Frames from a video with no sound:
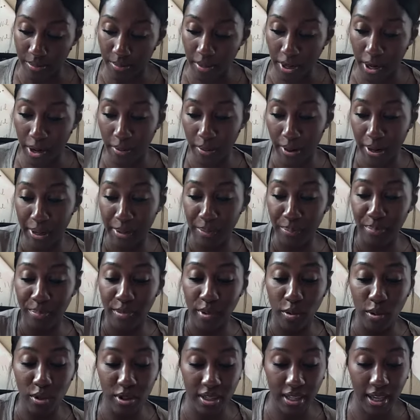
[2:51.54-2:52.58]
All right,
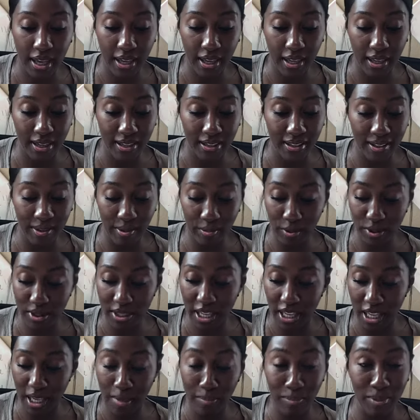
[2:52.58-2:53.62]
we'll take it,
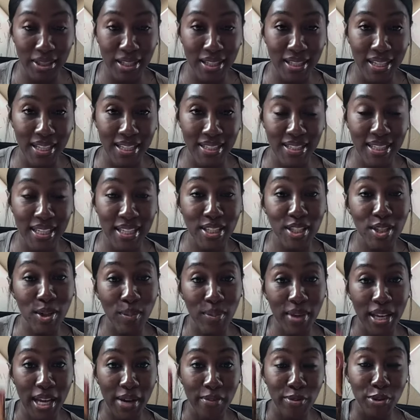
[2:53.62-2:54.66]
but then that's it. So
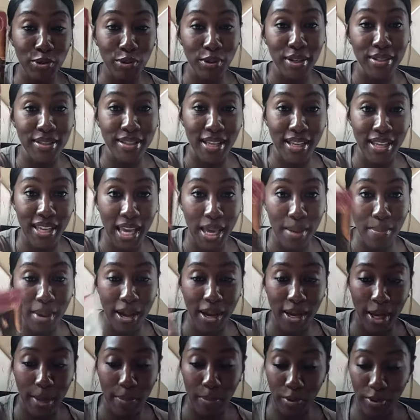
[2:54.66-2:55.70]
we have trust, that came
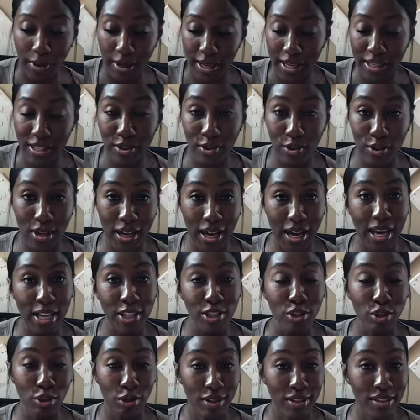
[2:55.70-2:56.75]
back up, okay? So you
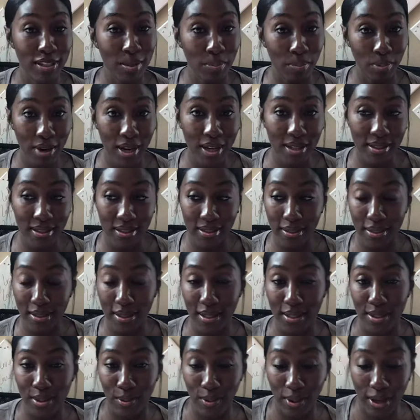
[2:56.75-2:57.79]
guys, trust the process on
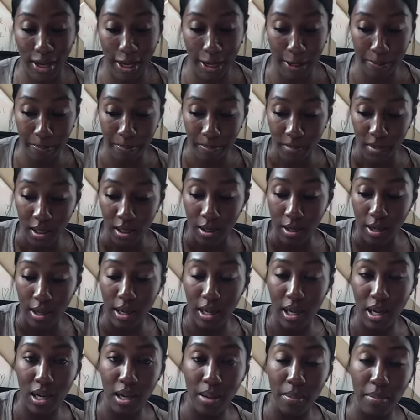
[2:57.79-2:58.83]
this, okay?
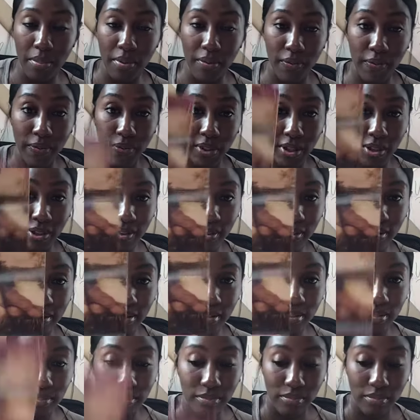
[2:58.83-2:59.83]
Flirt.